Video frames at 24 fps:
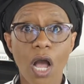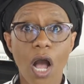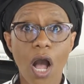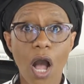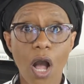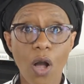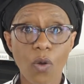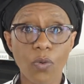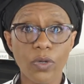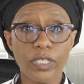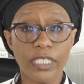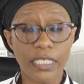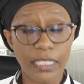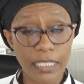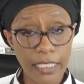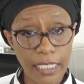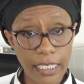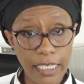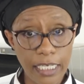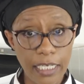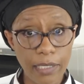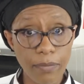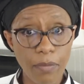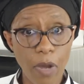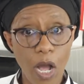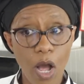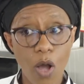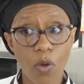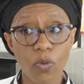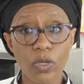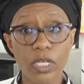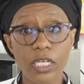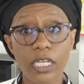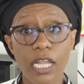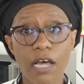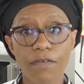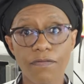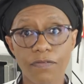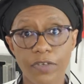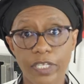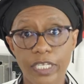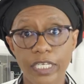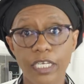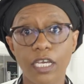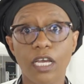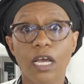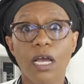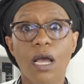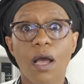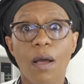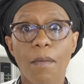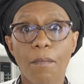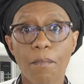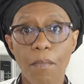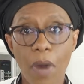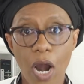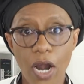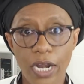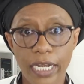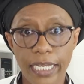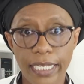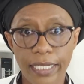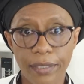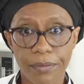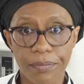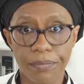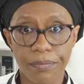our lovely marlin.